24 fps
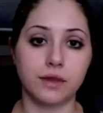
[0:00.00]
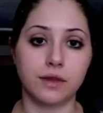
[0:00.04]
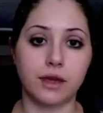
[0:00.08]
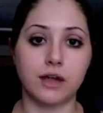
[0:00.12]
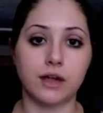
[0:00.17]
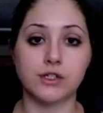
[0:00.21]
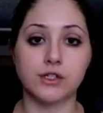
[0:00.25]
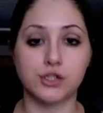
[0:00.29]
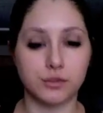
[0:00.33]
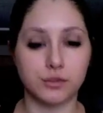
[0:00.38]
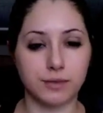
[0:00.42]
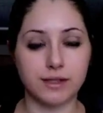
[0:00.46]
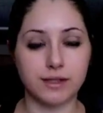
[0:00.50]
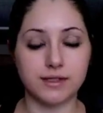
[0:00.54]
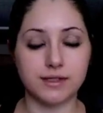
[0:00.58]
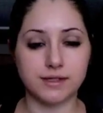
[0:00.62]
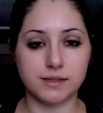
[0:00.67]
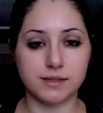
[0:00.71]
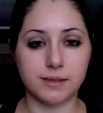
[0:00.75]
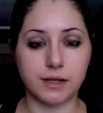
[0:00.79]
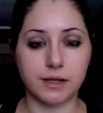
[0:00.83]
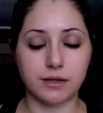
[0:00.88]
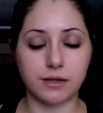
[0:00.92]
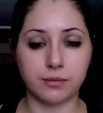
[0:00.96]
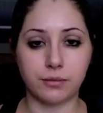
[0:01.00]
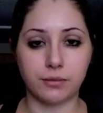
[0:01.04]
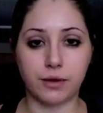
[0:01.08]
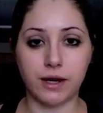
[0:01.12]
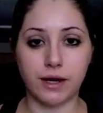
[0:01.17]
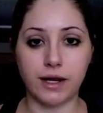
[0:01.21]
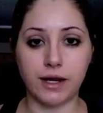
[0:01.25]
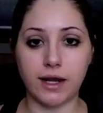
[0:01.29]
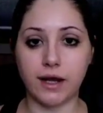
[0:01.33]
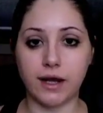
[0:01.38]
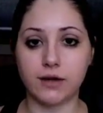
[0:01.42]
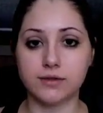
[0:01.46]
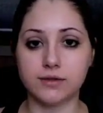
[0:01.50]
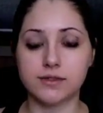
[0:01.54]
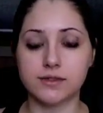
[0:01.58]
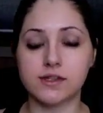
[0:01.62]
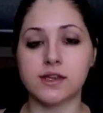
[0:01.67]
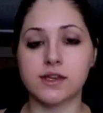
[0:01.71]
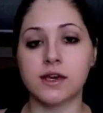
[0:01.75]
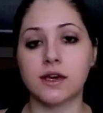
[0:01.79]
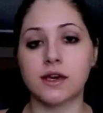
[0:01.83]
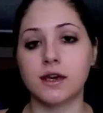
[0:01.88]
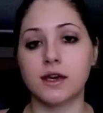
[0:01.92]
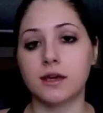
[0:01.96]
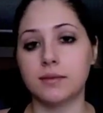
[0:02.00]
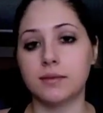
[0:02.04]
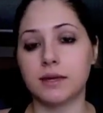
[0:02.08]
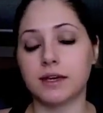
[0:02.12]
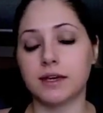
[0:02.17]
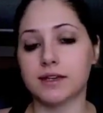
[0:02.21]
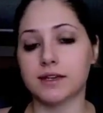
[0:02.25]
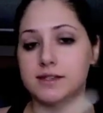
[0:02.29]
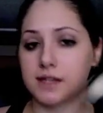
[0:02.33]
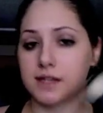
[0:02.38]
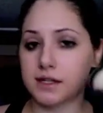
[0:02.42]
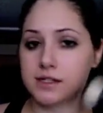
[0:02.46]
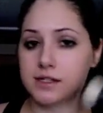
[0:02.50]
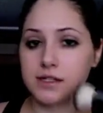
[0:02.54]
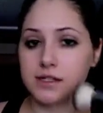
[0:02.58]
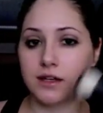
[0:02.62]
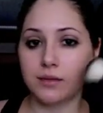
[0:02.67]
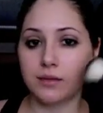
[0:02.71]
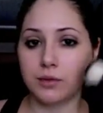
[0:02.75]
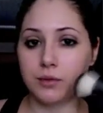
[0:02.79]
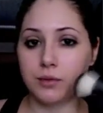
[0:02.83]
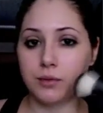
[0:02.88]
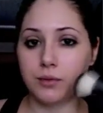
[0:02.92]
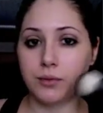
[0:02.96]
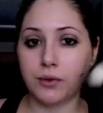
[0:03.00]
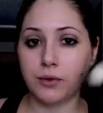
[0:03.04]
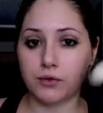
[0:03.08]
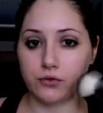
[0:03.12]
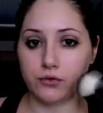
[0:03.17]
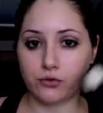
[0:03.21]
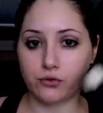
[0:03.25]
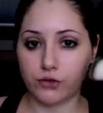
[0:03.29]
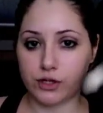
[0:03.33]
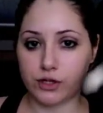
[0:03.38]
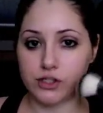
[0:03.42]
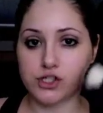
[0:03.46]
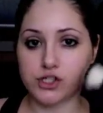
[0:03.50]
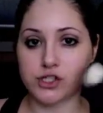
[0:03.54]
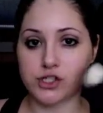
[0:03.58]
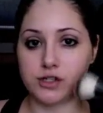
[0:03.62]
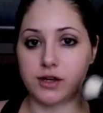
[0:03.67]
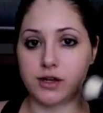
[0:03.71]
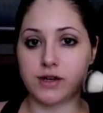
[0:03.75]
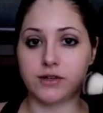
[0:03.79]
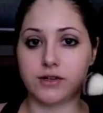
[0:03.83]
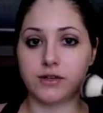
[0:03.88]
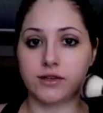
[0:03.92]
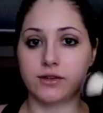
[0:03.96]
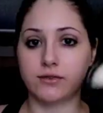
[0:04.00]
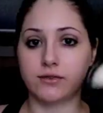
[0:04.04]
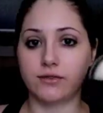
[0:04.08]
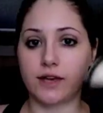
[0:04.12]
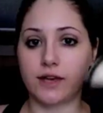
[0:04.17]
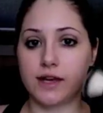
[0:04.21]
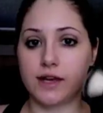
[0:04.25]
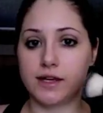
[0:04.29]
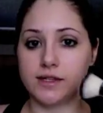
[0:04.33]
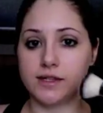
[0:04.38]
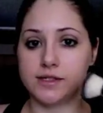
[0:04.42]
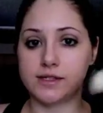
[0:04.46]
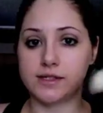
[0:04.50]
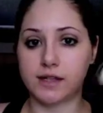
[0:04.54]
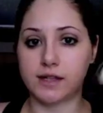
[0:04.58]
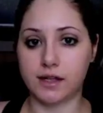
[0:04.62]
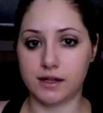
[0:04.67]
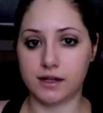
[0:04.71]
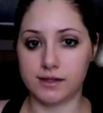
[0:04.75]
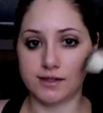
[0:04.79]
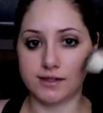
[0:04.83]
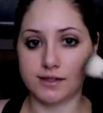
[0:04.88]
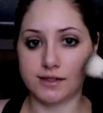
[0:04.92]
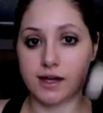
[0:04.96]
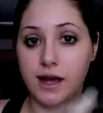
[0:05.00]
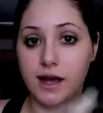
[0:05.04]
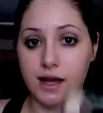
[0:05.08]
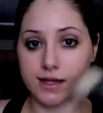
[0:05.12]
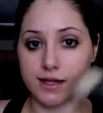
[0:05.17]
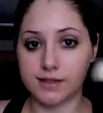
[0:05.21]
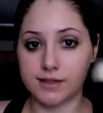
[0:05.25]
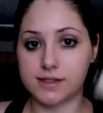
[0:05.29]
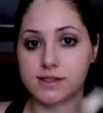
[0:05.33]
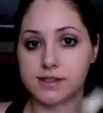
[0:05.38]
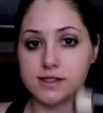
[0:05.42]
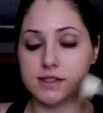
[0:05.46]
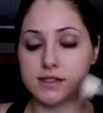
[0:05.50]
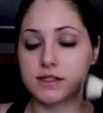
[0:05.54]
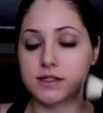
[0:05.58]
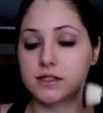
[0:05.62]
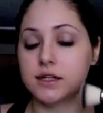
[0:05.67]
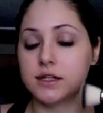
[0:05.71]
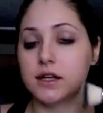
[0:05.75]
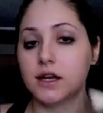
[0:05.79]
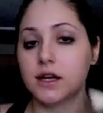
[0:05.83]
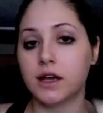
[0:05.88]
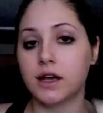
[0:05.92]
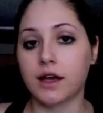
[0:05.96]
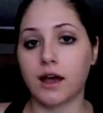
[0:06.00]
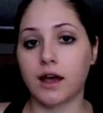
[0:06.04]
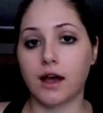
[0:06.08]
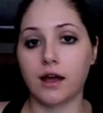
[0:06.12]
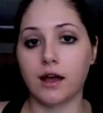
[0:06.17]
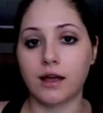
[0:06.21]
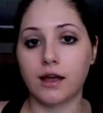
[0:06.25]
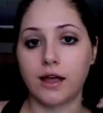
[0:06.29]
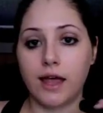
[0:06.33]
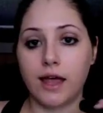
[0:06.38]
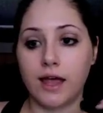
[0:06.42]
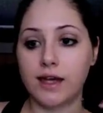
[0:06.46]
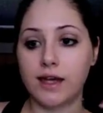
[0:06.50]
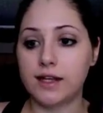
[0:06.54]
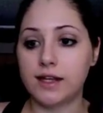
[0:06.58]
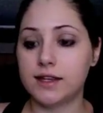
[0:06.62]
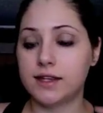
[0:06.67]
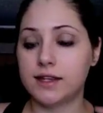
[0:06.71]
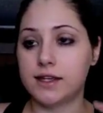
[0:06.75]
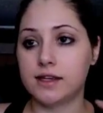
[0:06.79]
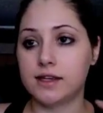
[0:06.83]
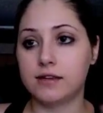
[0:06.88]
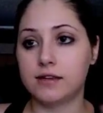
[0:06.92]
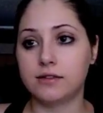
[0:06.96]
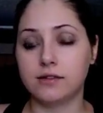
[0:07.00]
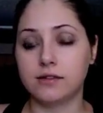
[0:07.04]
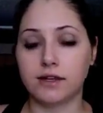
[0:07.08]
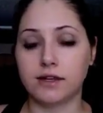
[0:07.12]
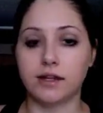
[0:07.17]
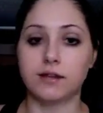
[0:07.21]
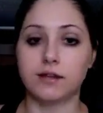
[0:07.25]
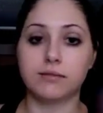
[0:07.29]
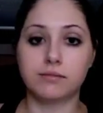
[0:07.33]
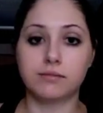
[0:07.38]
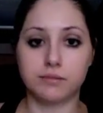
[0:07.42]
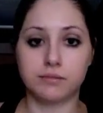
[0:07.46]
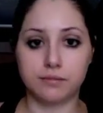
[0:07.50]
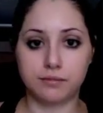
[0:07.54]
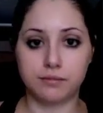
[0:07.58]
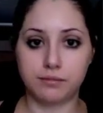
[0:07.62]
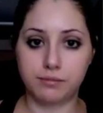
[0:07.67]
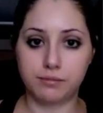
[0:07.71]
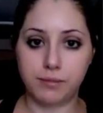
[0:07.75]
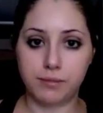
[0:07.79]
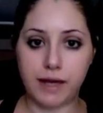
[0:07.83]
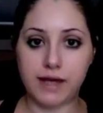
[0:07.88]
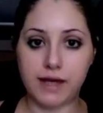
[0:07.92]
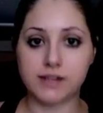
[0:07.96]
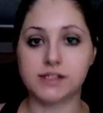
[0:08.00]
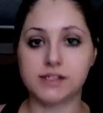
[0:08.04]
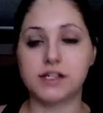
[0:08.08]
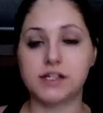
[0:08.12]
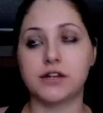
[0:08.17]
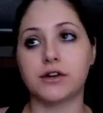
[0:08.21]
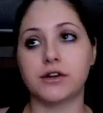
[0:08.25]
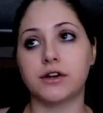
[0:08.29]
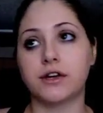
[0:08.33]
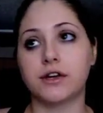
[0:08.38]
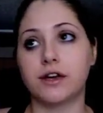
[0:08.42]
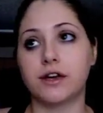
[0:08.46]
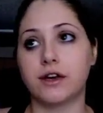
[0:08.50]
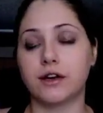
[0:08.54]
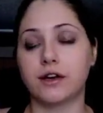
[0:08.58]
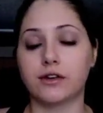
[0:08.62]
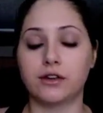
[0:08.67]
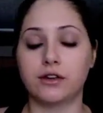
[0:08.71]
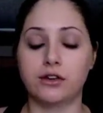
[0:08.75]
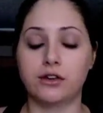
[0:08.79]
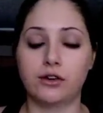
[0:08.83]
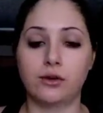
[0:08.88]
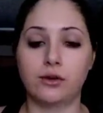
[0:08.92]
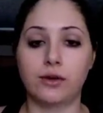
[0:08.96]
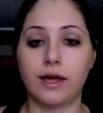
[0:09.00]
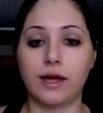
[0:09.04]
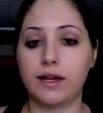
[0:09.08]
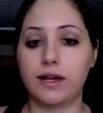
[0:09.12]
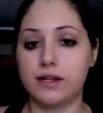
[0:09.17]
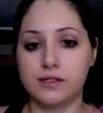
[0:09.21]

a tremendous amount of breakouts, because anytime you put friction onto the face and it's constant, anything like bacteria, any